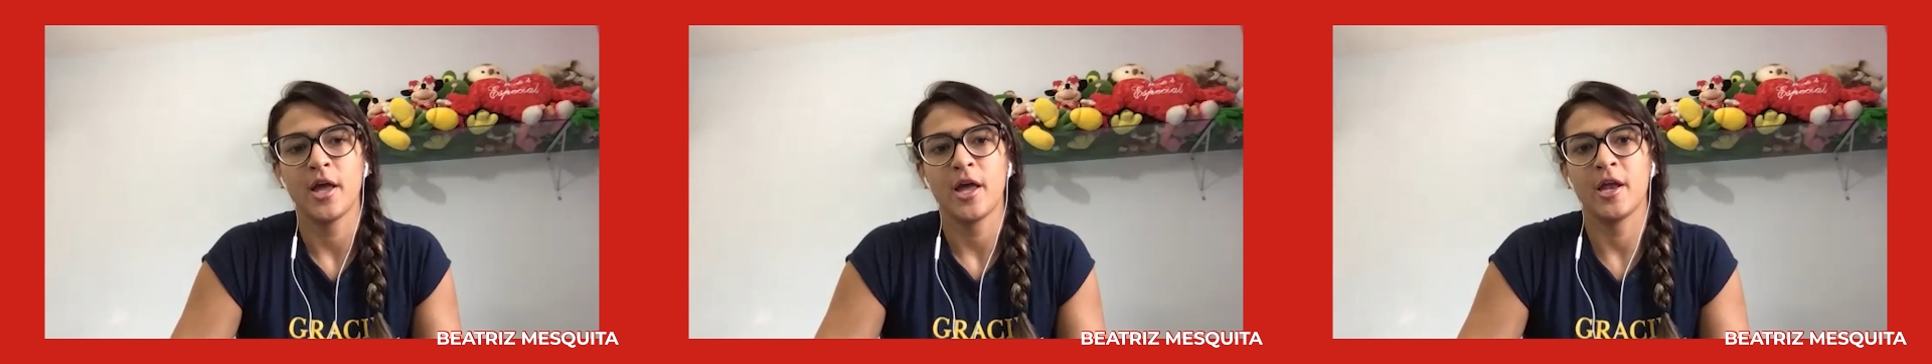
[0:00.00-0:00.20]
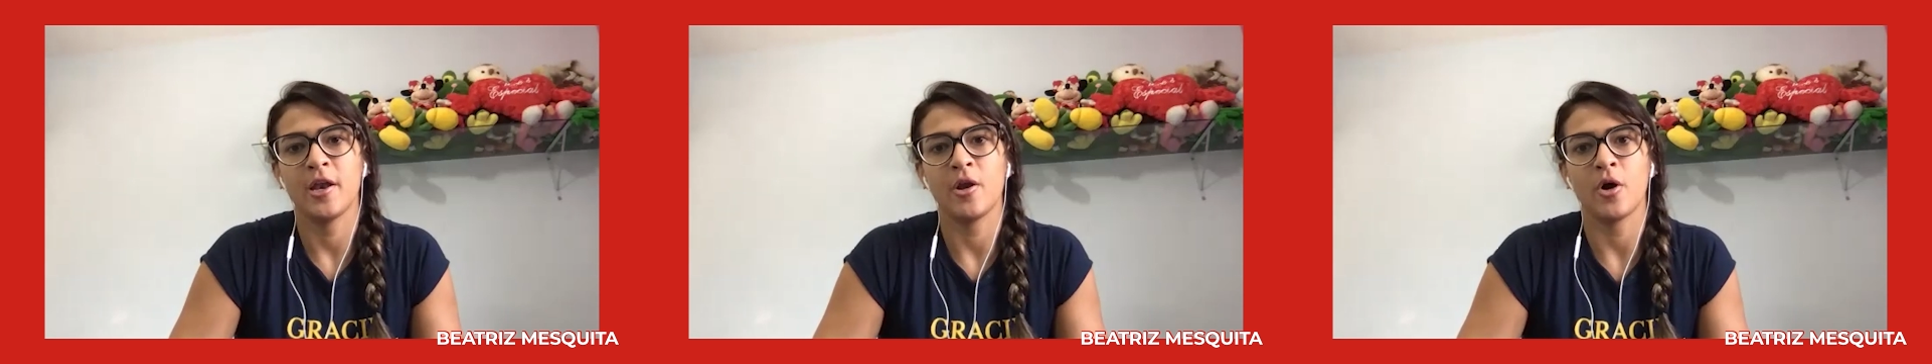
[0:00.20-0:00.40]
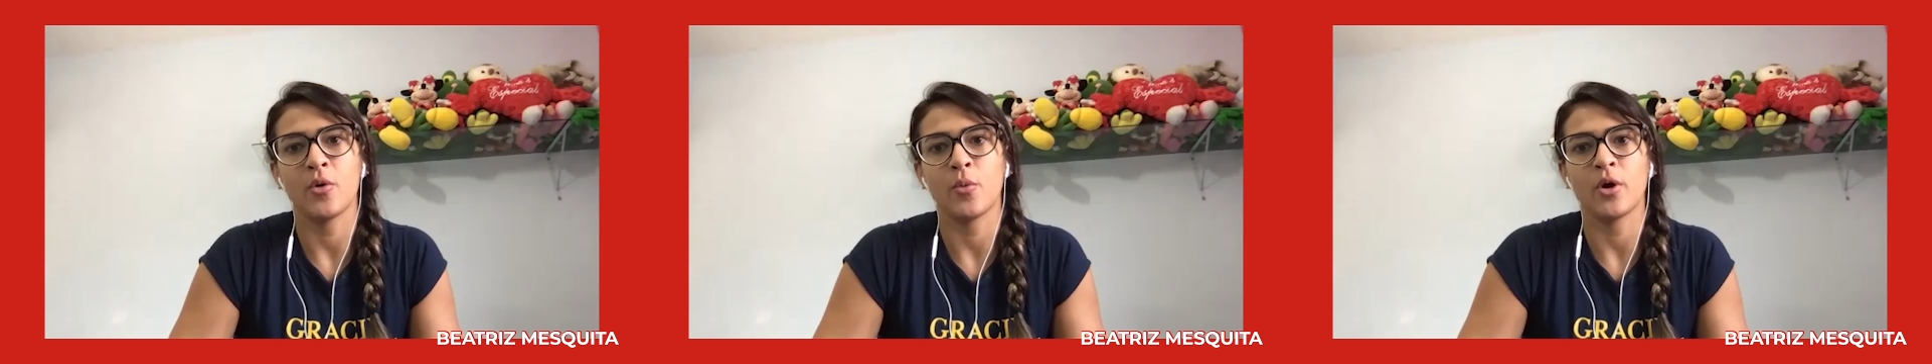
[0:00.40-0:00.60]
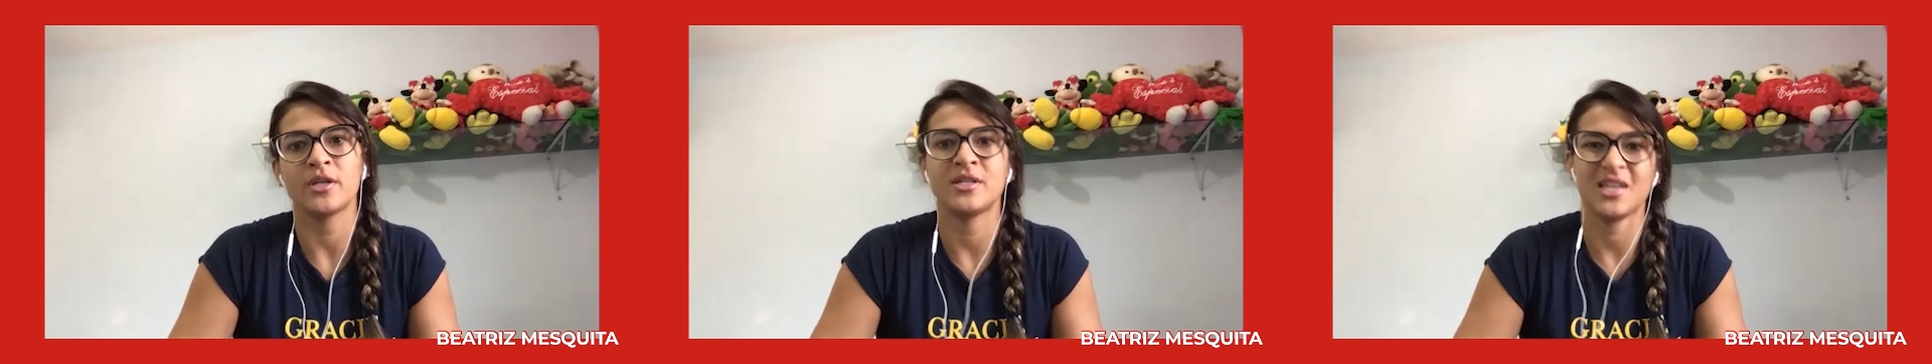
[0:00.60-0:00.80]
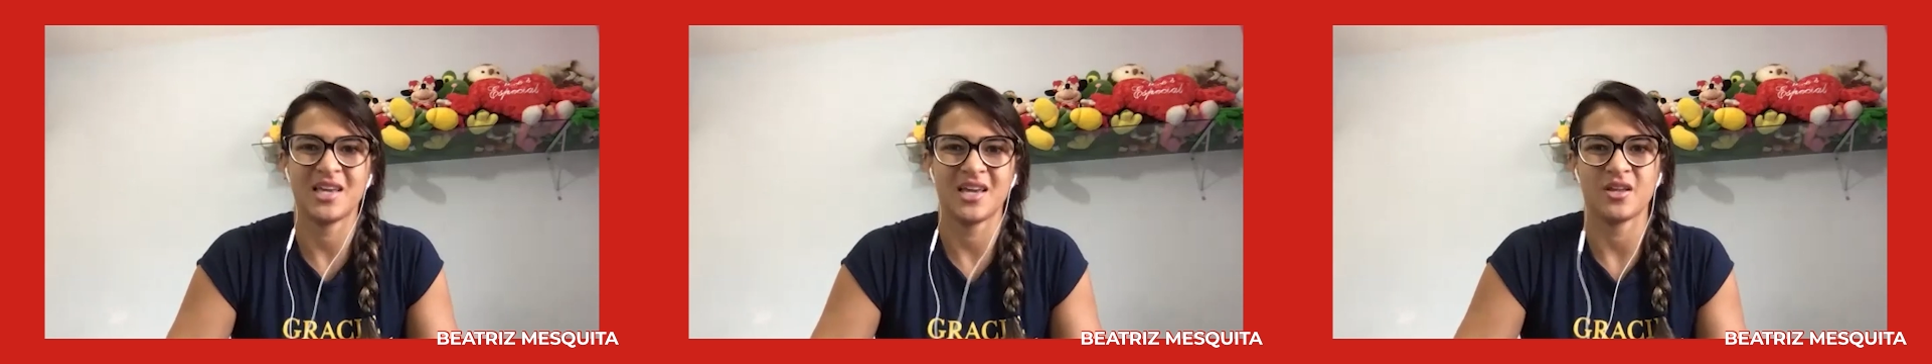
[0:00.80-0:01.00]
and not what
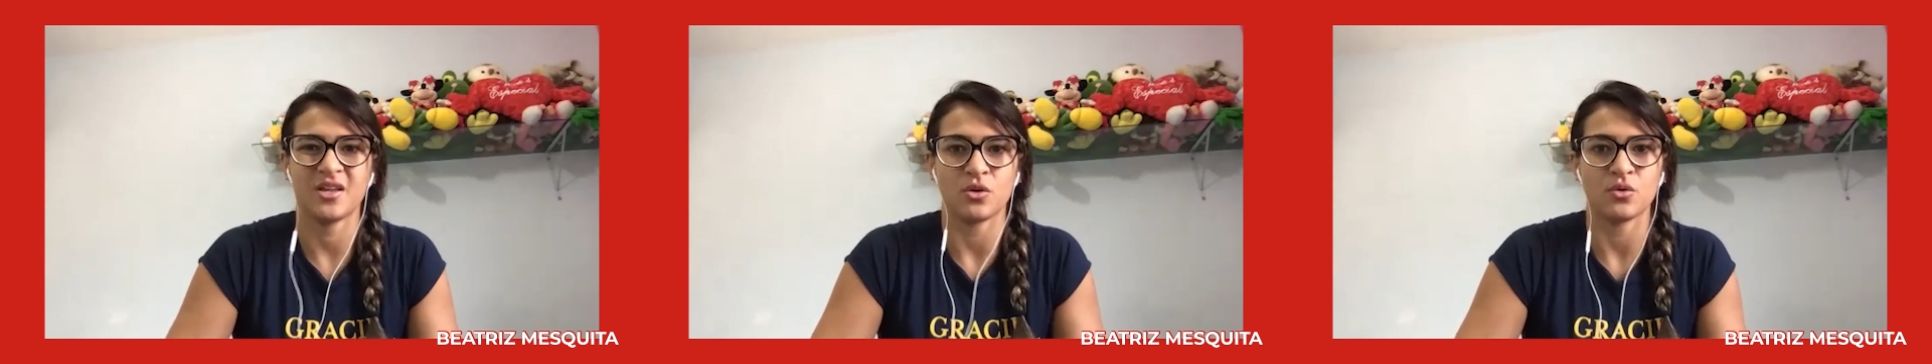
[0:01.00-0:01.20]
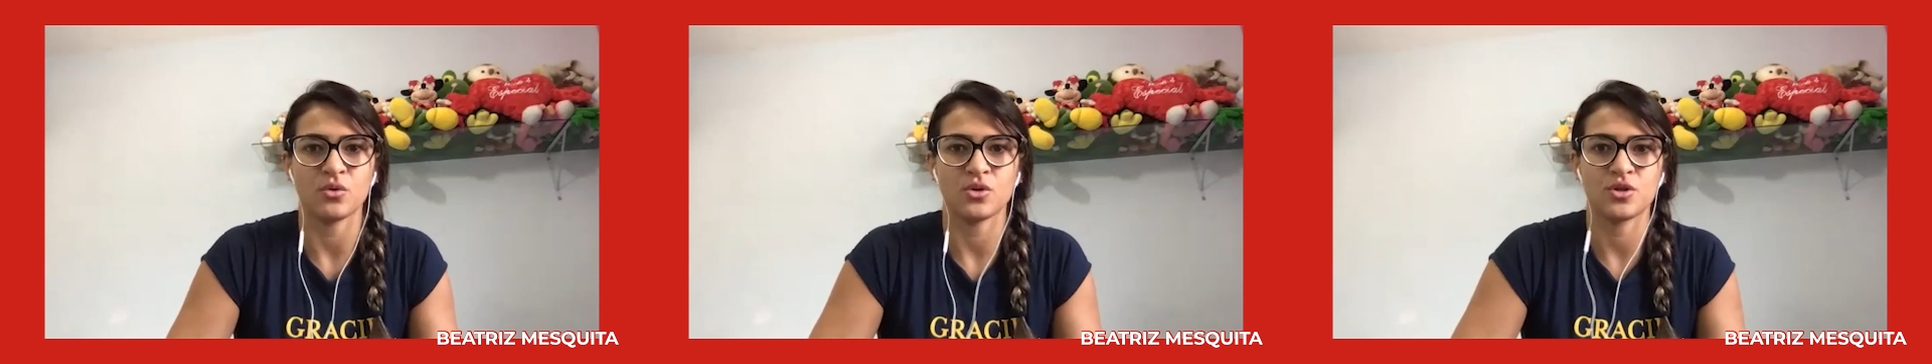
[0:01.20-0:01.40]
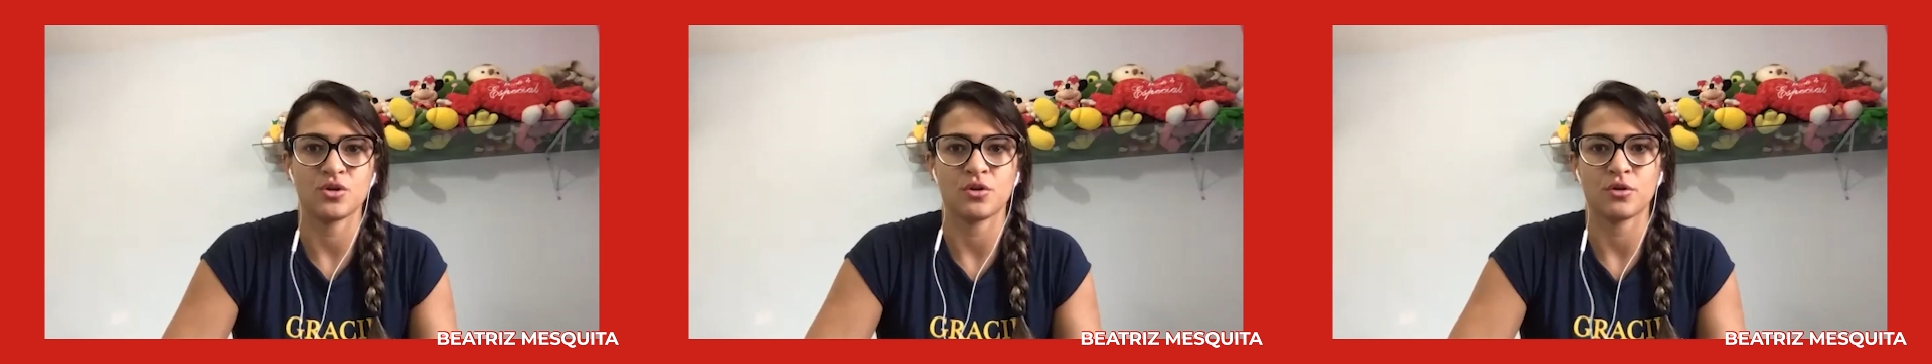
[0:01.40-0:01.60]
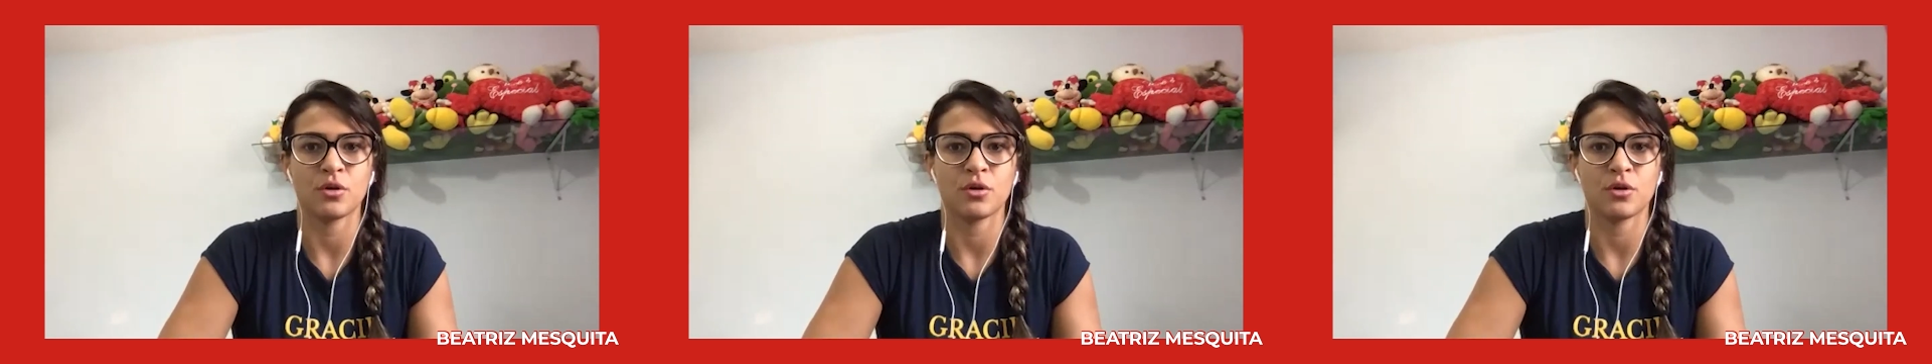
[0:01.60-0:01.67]
they can do too.